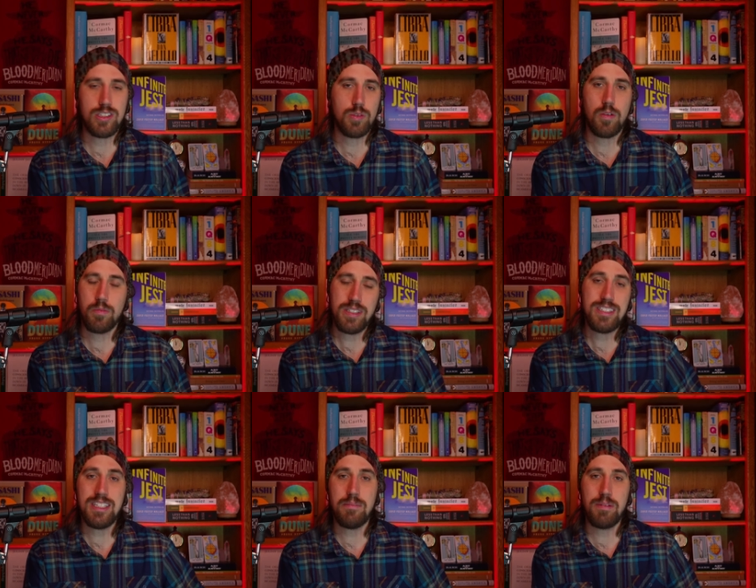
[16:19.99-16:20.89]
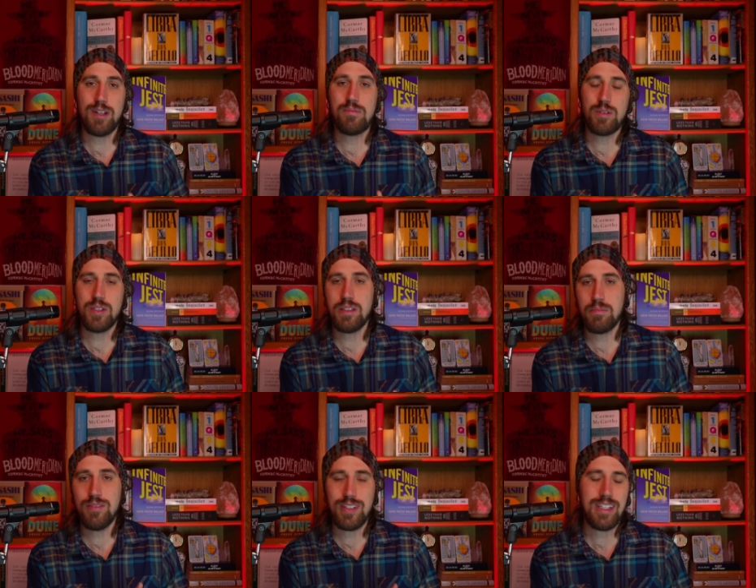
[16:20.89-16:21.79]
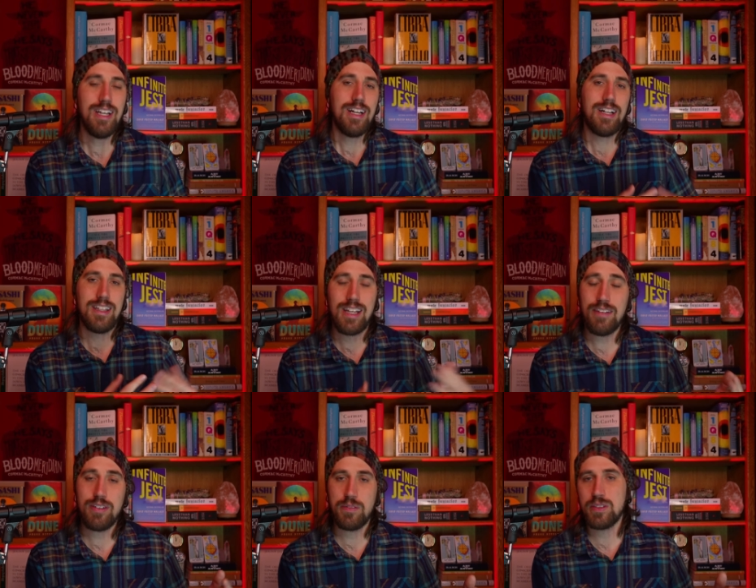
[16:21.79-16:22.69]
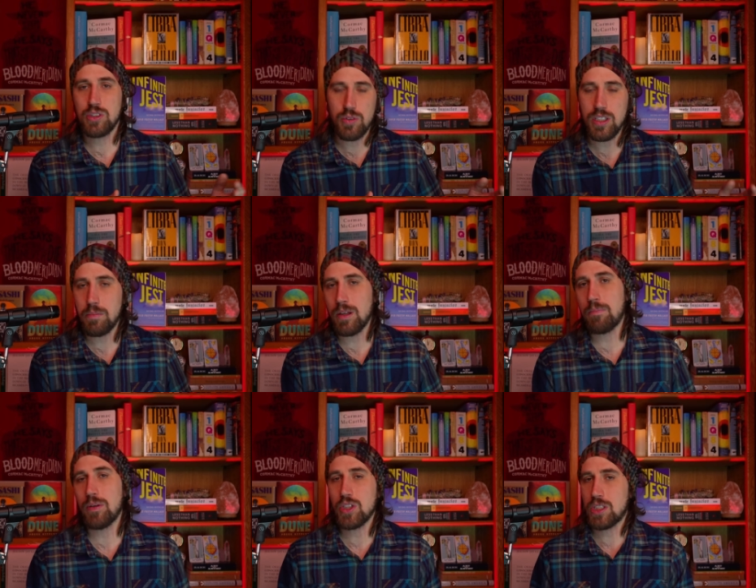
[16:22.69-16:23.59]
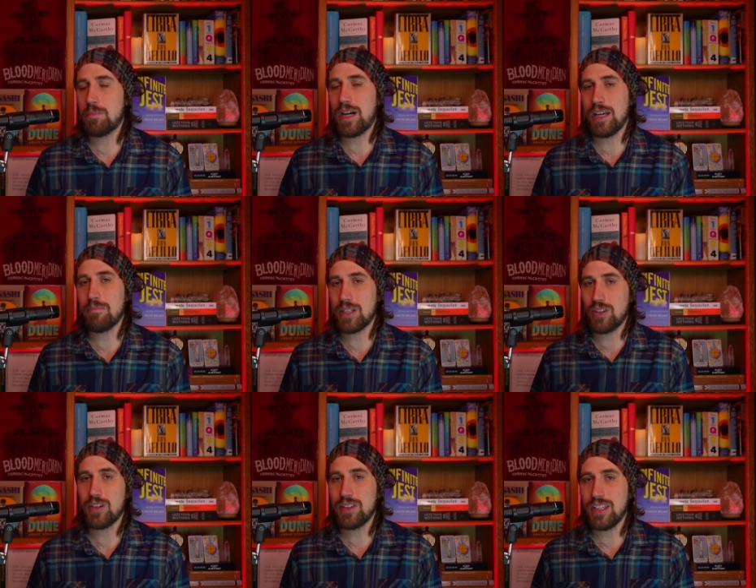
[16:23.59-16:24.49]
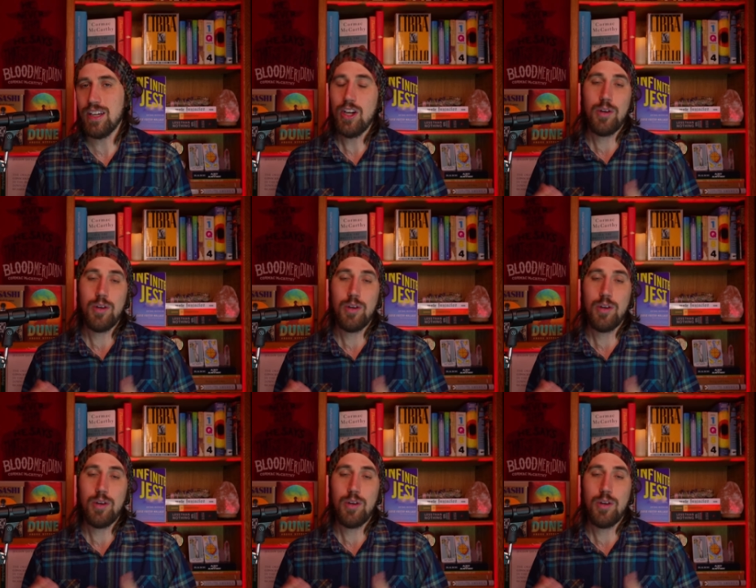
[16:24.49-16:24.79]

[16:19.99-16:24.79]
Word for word: So when we see the Blood Meridian movie, a lot of it was going to be pushed by McCarthy,